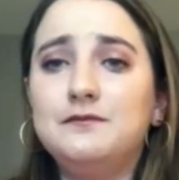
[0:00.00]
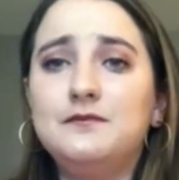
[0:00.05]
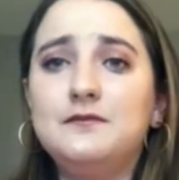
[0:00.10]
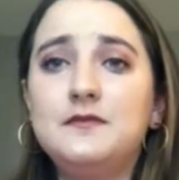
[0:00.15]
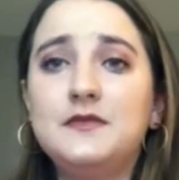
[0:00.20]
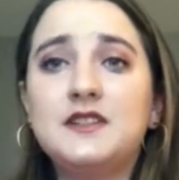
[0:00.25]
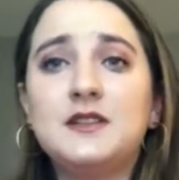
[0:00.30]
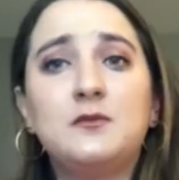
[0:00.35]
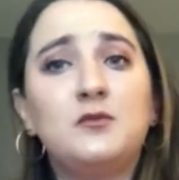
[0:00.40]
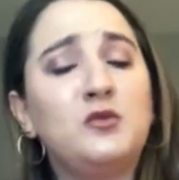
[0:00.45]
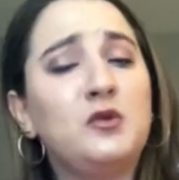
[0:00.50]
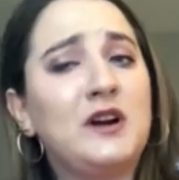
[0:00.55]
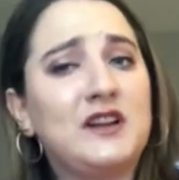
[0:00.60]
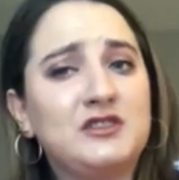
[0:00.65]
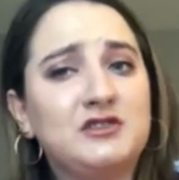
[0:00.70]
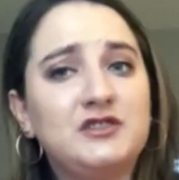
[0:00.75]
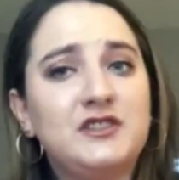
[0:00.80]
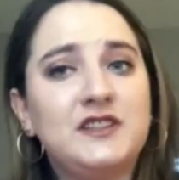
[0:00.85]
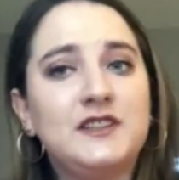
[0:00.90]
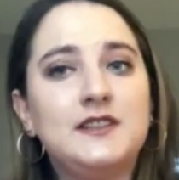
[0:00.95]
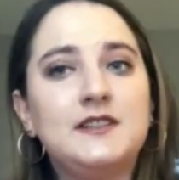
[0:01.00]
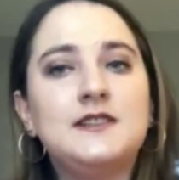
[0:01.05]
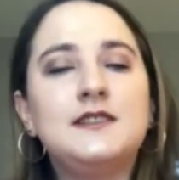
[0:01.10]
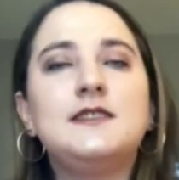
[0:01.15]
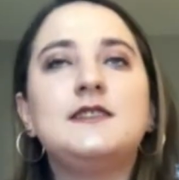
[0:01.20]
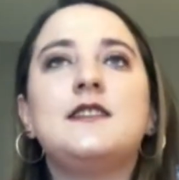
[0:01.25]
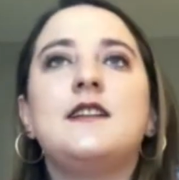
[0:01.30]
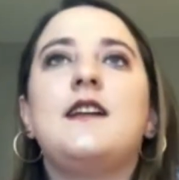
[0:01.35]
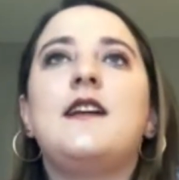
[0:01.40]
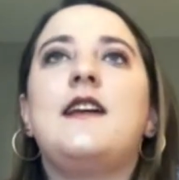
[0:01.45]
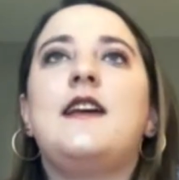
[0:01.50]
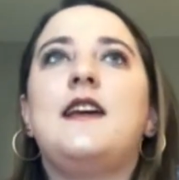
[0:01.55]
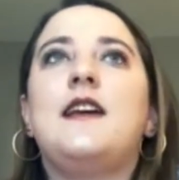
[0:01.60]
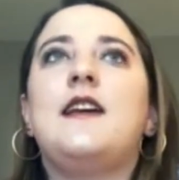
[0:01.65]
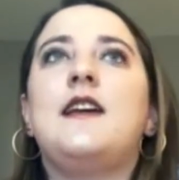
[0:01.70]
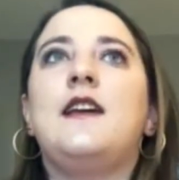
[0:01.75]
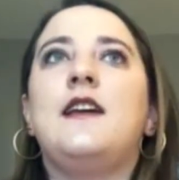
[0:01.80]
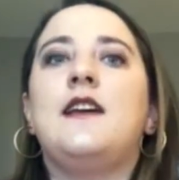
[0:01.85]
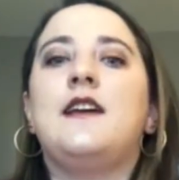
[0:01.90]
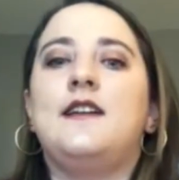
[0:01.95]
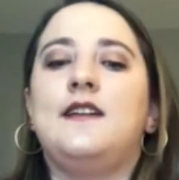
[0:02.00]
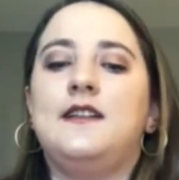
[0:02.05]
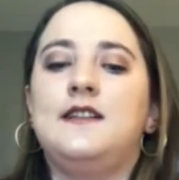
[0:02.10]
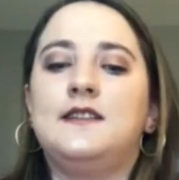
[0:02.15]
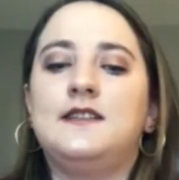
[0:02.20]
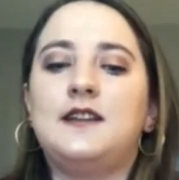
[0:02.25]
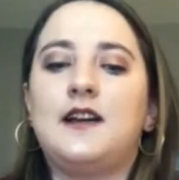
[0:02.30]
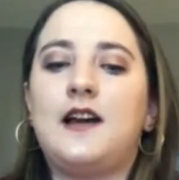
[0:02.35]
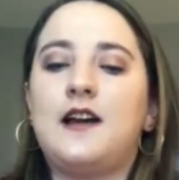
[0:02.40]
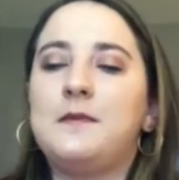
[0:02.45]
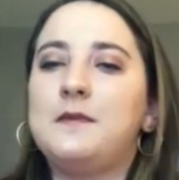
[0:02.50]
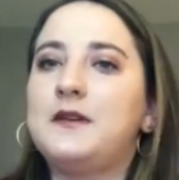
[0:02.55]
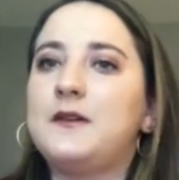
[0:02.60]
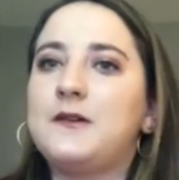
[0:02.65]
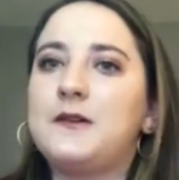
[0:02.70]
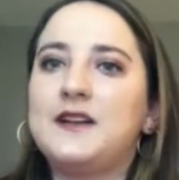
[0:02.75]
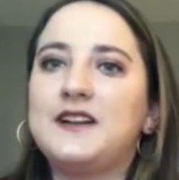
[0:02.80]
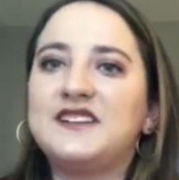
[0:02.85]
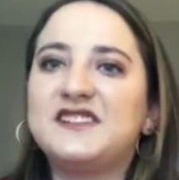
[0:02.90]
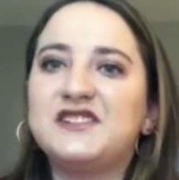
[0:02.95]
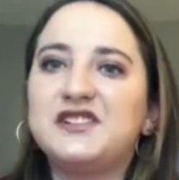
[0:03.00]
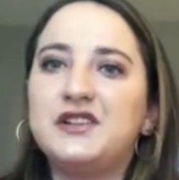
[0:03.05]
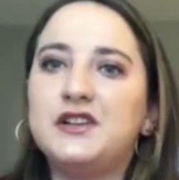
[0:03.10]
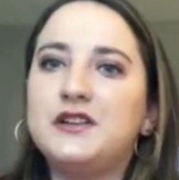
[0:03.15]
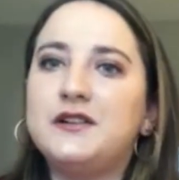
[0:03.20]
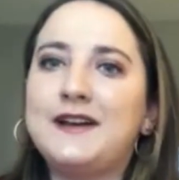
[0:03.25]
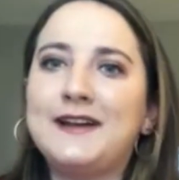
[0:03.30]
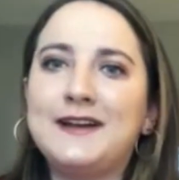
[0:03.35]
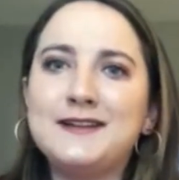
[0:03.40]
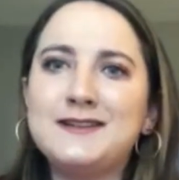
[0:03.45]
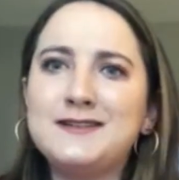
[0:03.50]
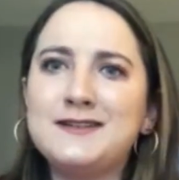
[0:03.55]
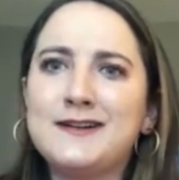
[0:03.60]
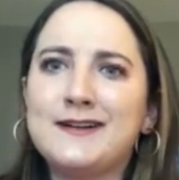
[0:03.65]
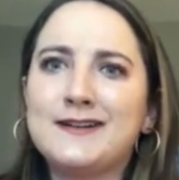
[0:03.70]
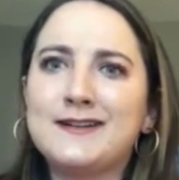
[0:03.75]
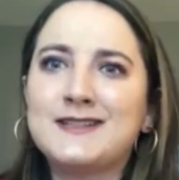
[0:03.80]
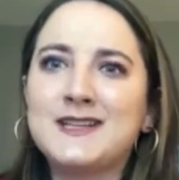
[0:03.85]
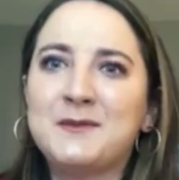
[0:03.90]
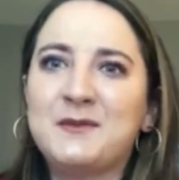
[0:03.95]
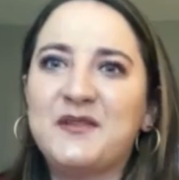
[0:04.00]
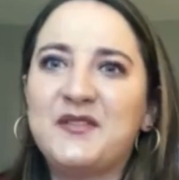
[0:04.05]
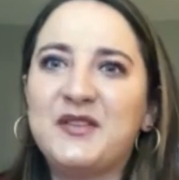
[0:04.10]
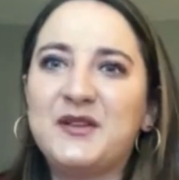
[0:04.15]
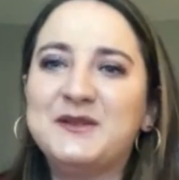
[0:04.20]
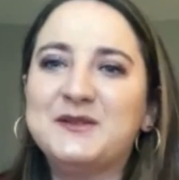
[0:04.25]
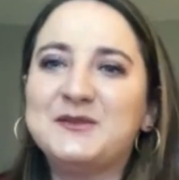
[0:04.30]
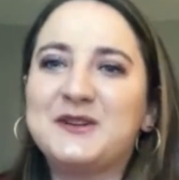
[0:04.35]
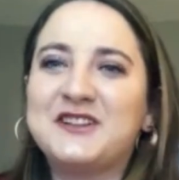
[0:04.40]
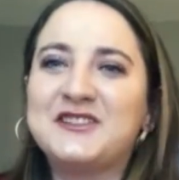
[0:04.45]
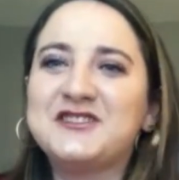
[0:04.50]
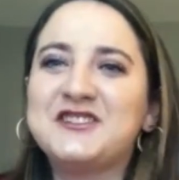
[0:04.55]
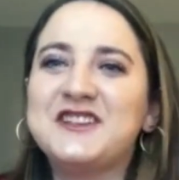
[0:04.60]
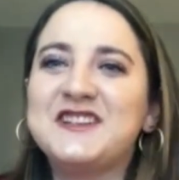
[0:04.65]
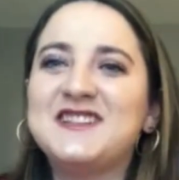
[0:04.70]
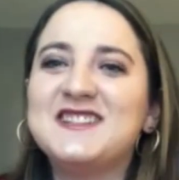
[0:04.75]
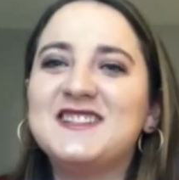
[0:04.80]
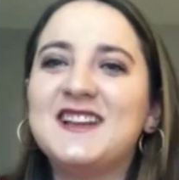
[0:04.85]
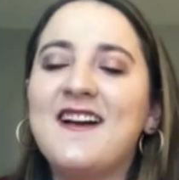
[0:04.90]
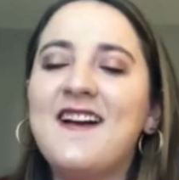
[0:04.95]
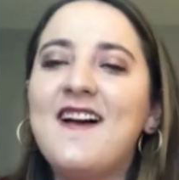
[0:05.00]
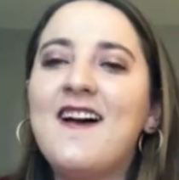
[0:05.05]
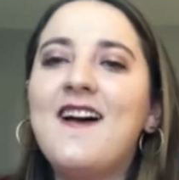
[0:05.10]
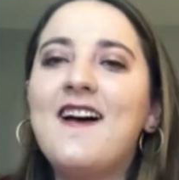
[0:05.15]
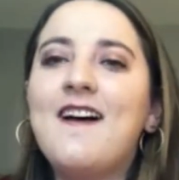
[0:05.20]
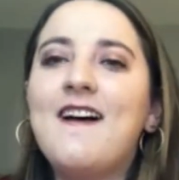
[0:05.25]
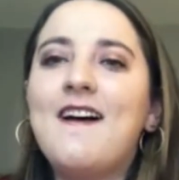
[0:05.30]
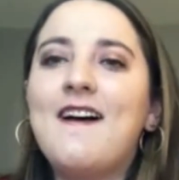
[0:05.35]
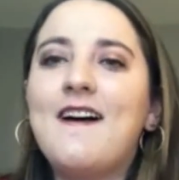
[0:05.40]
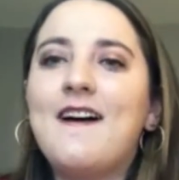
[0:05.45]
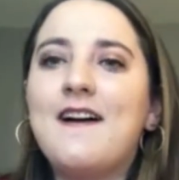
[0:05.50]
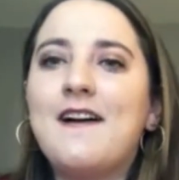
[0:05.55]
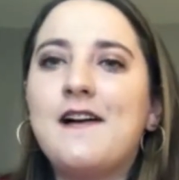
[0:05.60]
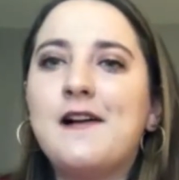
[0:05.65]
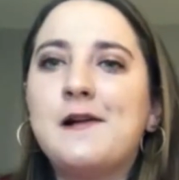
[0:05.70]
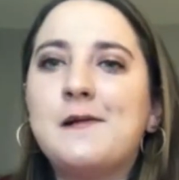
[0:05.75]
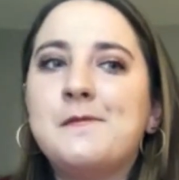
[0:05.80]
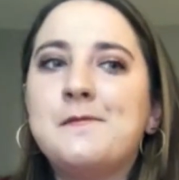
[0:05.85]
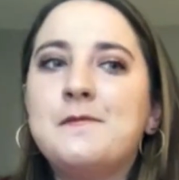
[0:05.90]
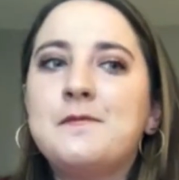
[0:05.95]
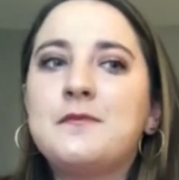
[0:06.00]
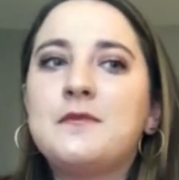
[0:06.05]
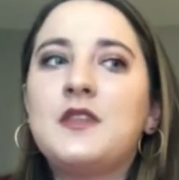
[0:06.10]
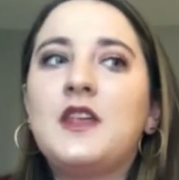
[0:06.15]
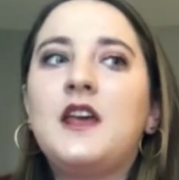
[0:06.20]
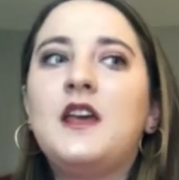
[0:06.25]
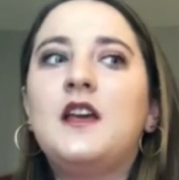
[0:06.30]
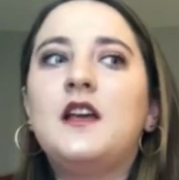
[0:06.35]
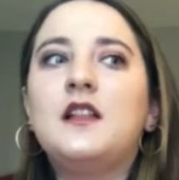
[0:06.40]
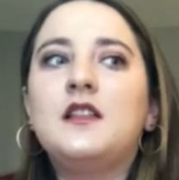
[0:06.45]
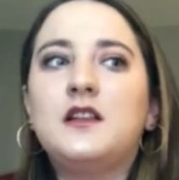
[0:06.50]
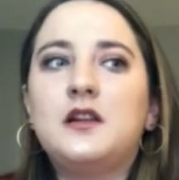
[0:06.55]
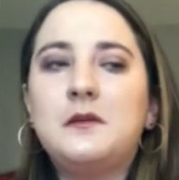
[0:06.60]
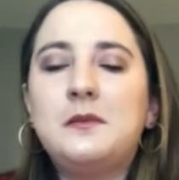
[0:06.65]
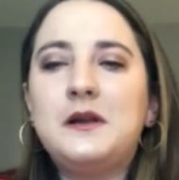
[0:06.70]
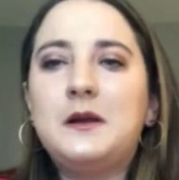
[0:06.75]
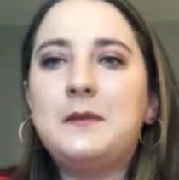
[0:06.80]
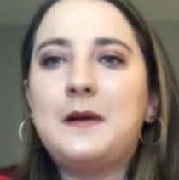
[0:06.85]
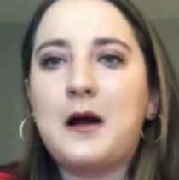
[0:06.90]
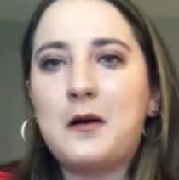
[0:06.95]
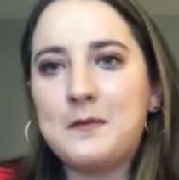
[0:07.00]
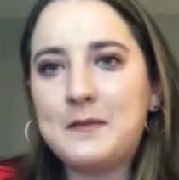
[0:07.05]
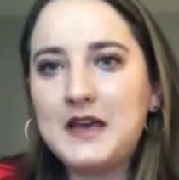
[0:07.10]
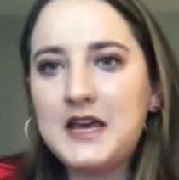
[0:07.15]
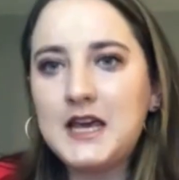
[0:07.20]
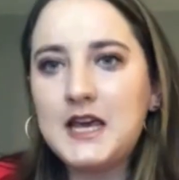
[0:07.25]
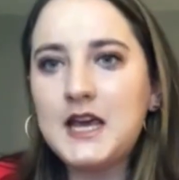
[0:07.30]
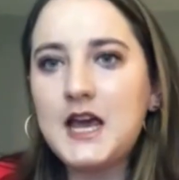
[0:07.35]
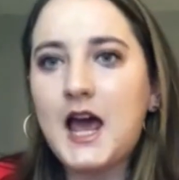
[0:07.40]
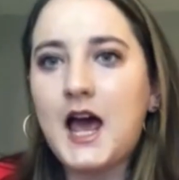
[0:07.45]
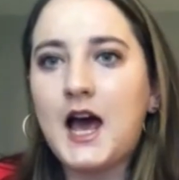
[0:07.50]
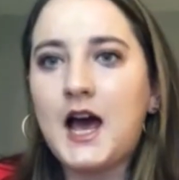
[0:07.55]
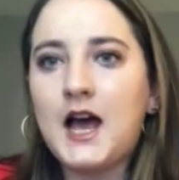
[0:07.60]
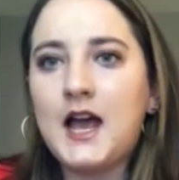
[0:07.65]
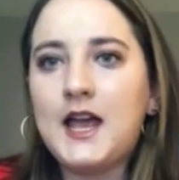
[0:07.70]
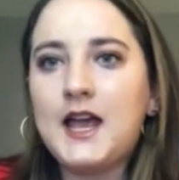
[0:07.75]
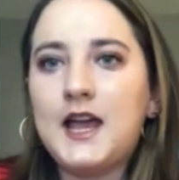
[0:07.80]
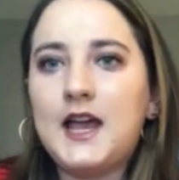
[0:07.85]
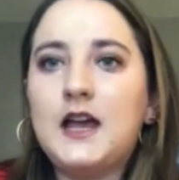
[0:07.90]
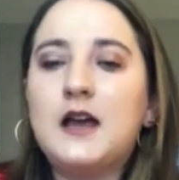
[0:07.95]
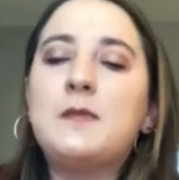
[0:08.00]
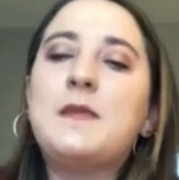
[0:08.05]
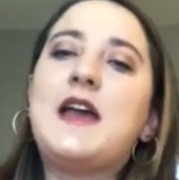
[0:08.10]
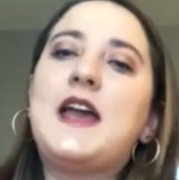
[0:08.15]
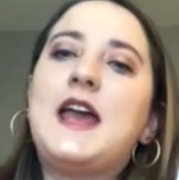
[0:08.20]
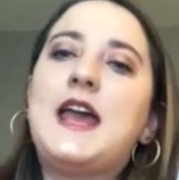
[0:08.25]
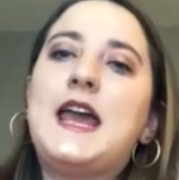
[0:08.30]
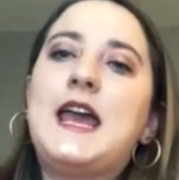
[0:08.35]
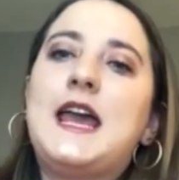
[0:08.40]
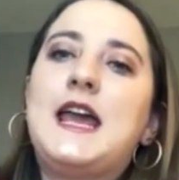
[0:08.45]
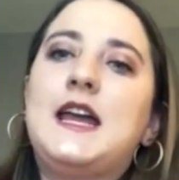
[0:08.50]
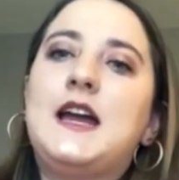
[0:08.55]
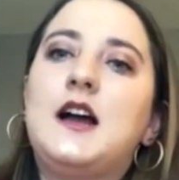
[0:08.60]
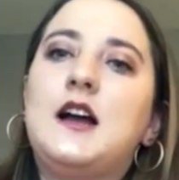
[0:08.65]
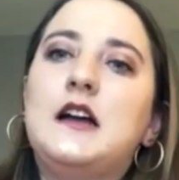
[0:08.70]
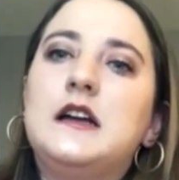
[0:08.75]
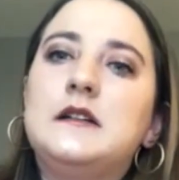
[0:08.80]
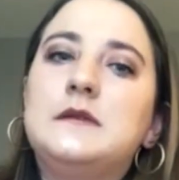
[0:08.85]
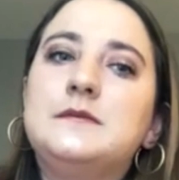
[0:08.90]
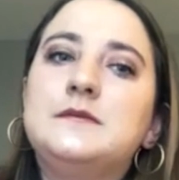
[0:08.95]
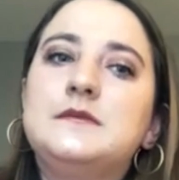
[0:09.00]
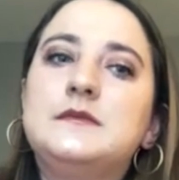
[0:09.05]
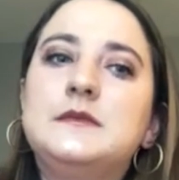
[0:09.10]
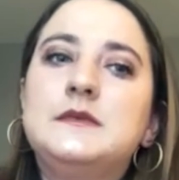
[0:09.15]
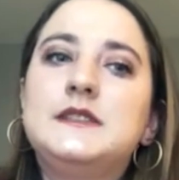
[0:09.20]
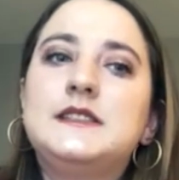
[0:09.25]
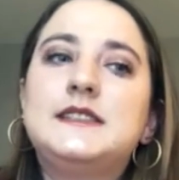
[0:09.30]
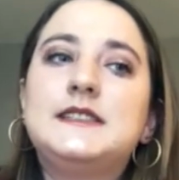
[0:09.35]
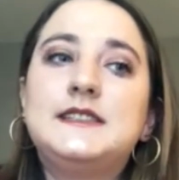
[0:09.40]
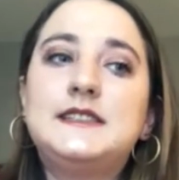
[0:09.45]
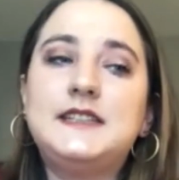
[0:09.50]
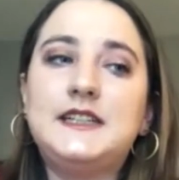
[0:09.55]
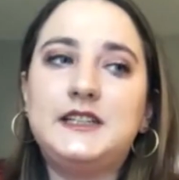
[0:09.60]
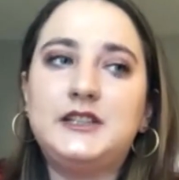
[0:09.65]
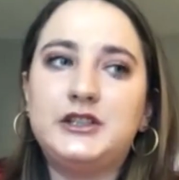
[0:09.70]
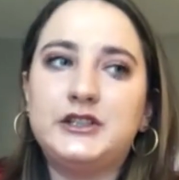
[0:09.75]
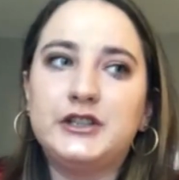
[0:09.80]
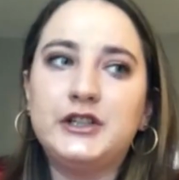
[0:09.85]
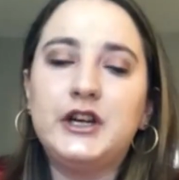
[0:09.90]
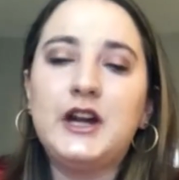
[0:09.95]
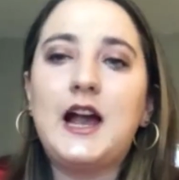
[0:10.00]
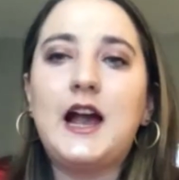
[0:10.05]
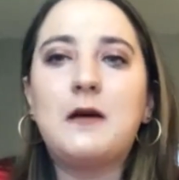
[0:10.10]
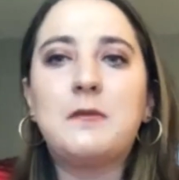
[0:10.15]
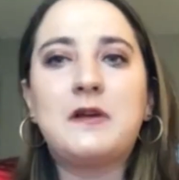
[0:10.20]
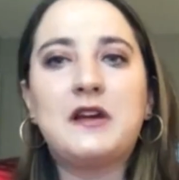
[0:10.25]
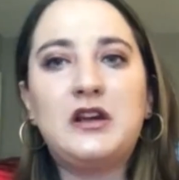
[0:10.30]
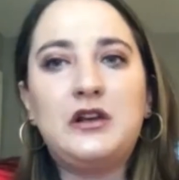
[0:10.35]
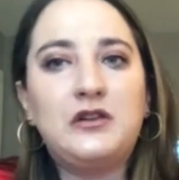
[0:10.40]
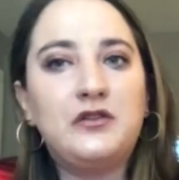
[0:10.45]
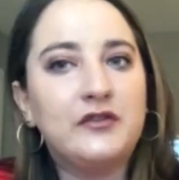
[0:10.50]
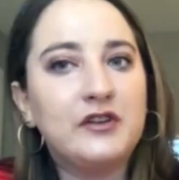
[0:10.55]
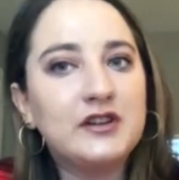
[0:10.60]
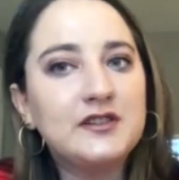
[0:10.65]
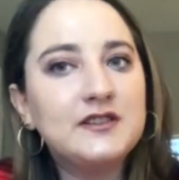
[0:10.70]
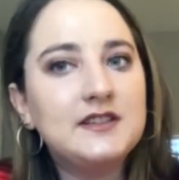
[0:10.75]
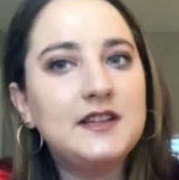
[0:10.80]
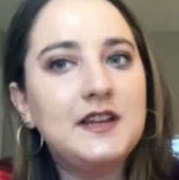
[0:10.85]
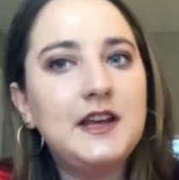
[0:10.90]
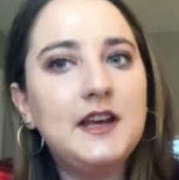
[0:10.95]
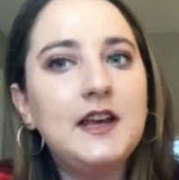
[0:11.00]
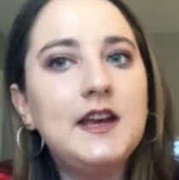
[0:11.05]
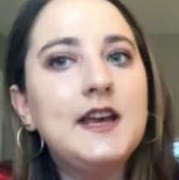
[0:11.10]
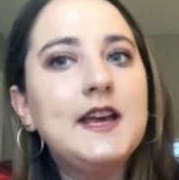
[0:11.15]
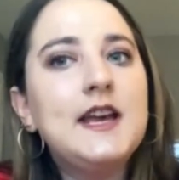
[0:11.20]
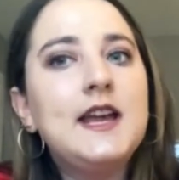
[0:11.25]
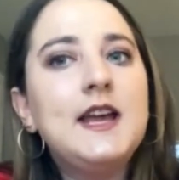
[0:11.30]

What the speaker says: some questions and I'm going to answer some of those questions. A little bit about me. I am a senior at my university